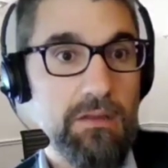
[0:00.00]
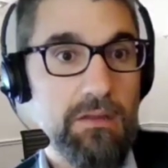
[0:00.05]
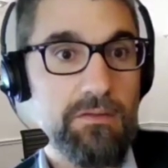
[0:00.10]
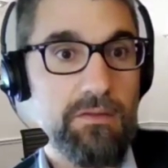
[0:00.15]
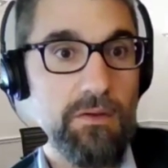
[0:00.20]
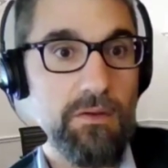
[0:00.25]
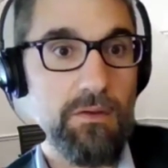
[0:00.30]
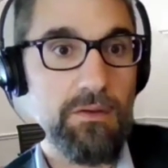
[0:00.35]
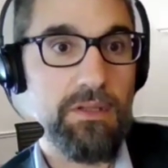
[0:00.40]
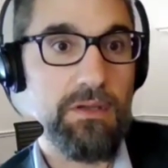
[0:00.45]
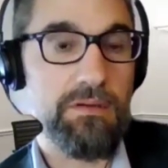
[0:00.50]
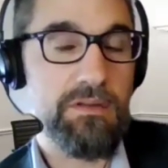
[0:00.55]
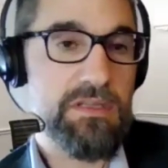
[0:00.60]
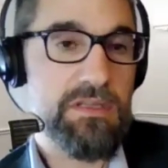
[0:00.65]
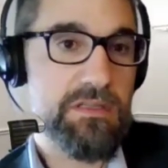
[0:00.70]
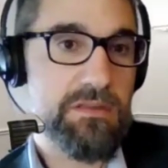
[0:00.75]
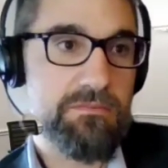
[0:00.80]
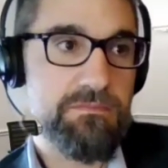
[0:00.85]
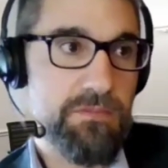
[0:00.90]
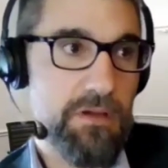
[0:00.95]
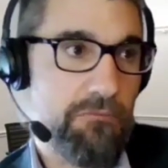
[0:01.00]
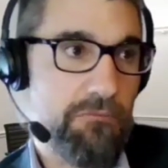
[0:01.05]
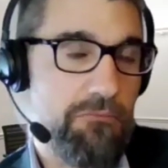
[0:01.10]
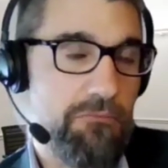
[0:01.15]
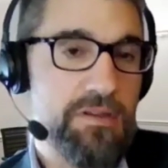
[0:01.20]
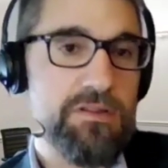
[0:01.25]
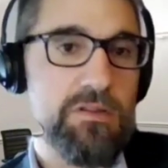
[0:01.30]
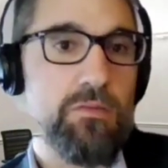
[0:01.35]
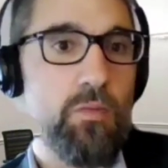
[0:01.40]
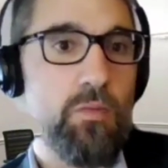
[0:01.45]
So there's a
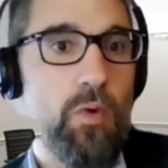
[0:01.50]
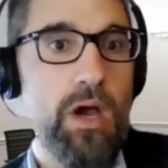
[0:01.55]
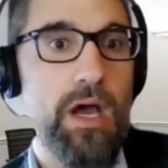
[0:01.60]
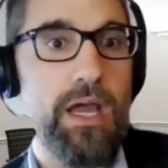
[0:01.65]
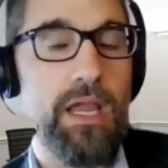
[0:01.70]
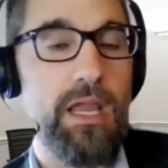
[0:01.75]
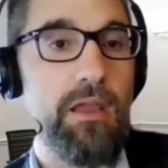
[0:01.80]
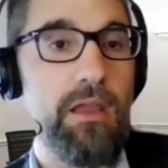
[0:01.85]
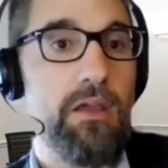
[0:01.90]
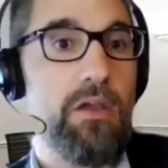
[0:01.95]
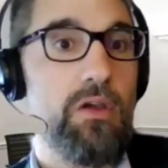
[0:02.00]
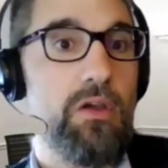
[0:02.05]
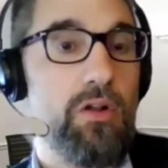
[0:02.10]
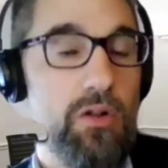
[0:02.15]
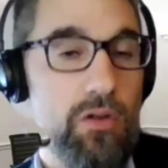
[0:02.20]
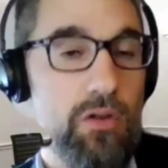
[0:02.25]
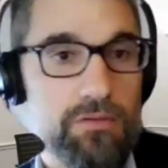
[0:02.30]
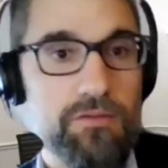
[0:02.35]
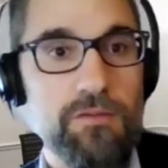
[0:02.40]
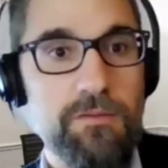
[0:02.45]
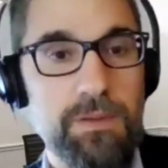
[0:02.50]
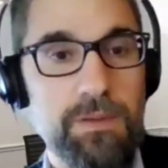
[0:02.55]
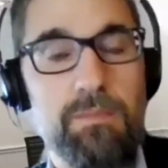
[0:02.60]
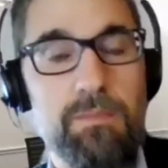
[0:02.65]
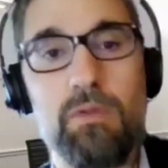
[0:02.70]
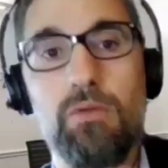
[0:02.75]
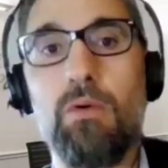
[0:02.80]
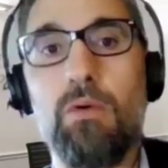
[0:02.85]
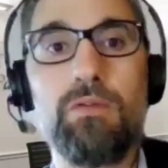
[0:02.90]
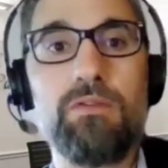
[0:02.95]
reason why a lot of
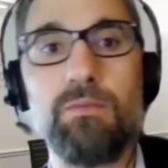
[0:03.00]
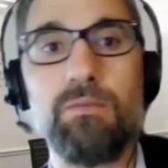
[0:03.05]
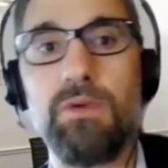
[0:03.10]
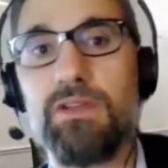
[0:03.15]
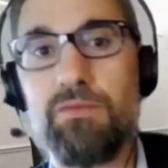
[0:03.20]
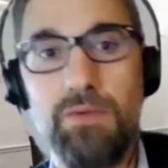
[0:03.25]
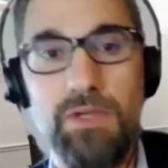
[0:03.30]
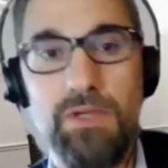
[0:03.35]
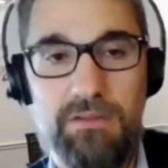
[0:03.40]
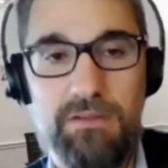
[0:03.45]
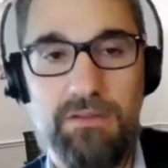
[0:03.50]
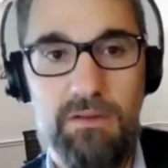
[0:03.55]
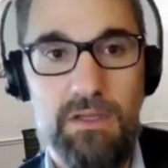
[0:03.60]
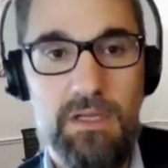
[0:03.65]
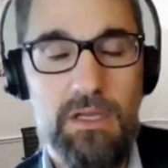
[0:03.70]
people go to Madrid,